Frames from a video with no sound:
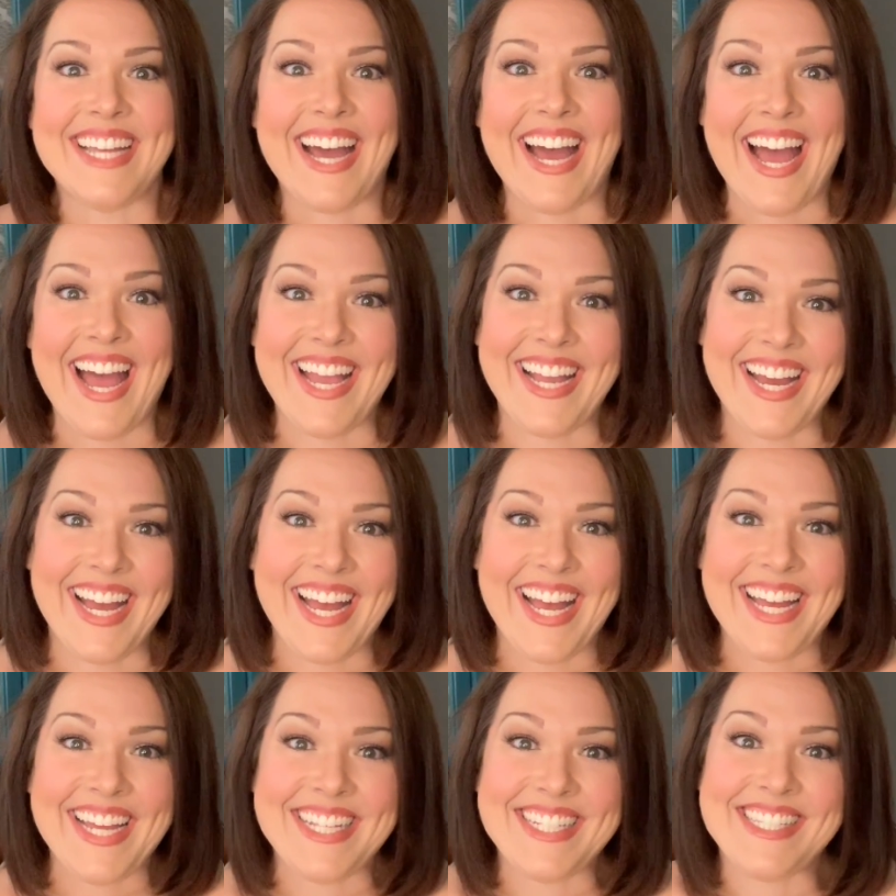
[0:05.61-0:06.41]
Hi
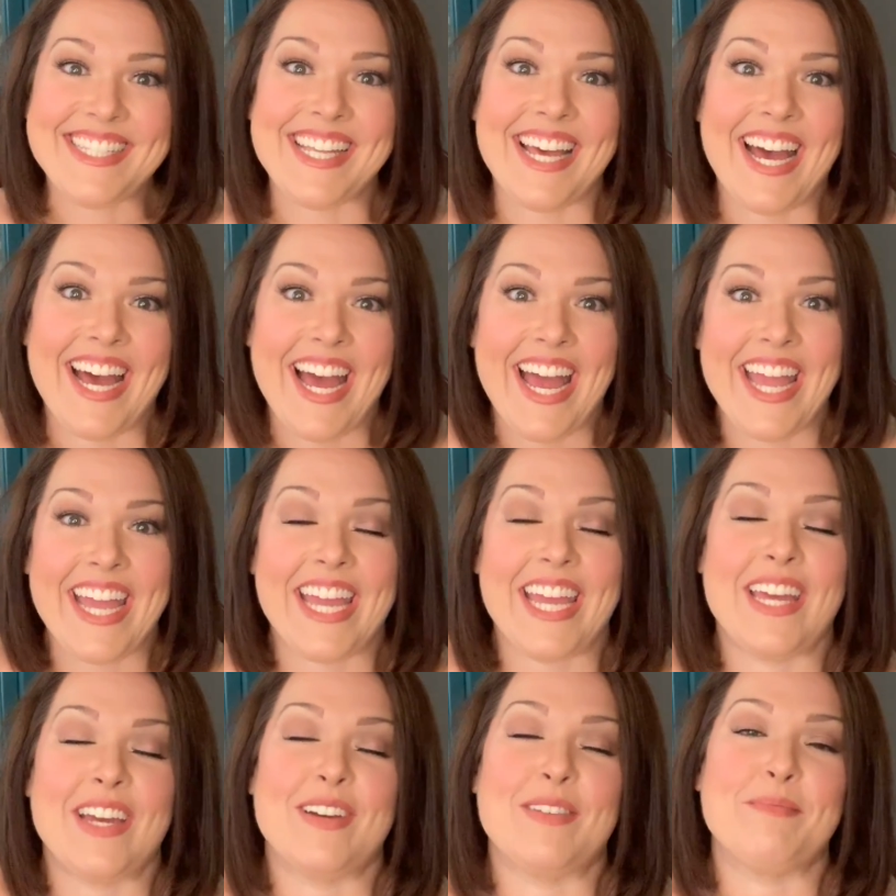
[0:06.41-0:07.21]
guys, I
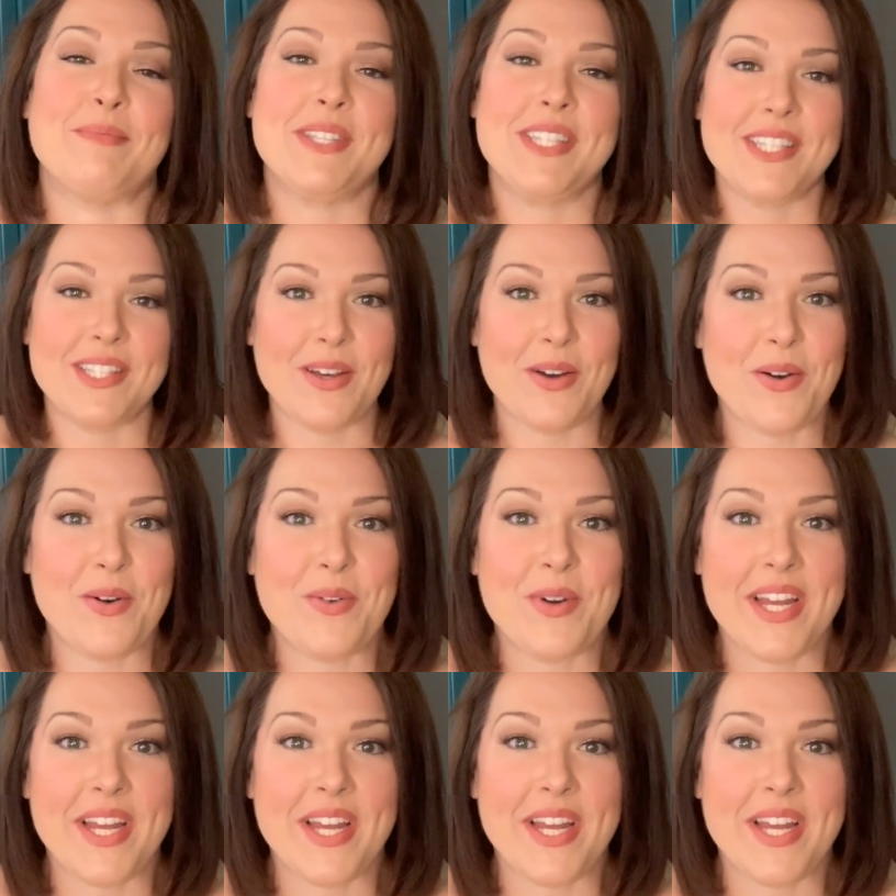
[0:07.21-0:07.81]
am so